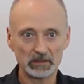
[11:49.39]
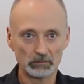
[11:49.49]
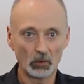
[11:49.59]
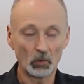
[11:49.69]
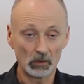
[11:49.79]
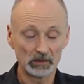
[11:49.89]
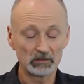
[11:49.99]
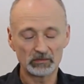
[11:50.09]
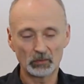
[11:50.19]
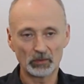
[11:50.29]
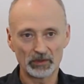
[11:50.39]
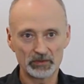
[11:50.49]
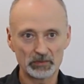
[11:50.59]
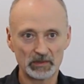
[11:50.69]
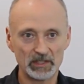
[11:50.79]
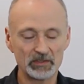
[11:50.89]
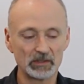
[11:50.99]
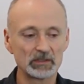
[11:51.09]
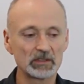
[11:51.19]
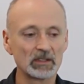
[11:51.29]
important for those
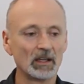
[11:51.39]
reasons.